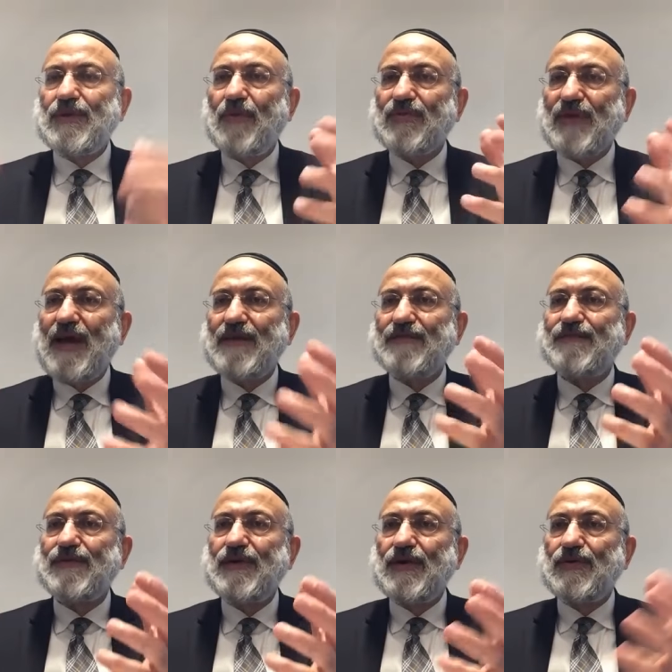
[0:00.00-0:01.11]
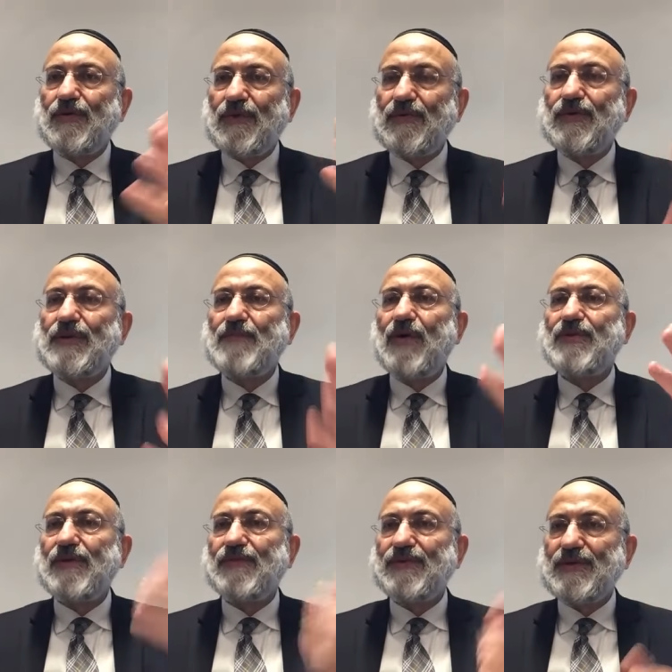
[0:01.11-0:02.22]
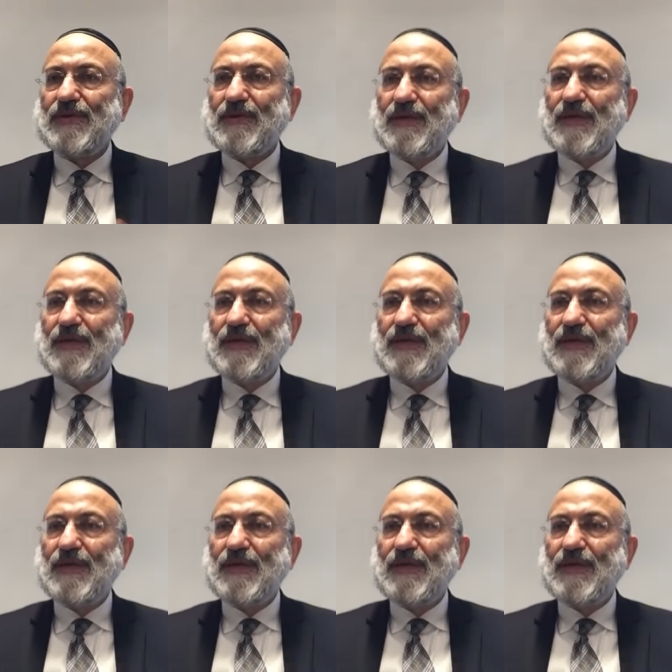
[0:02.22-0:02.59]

about life. Feel good about everything.